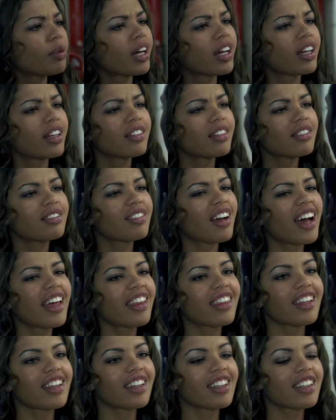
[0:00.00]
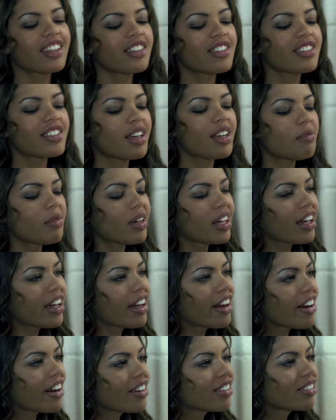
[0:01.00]
with Liberty while dating
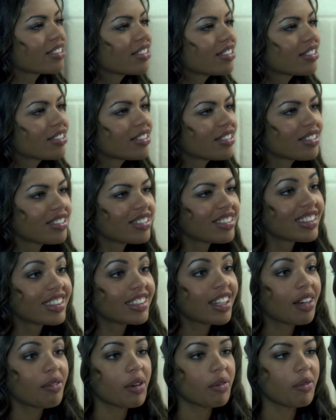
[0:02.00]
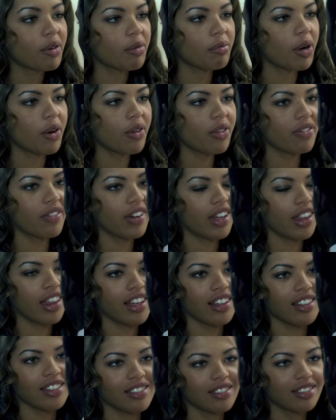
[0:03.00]
Emma. He made that conscious
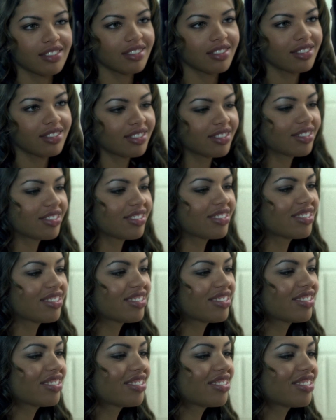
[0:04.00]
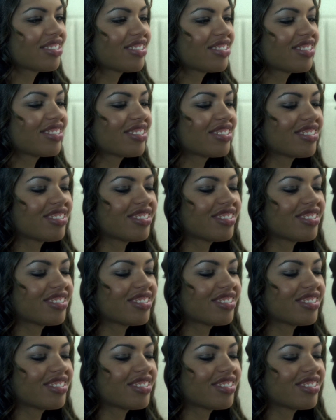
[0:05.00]
choice. The girls were not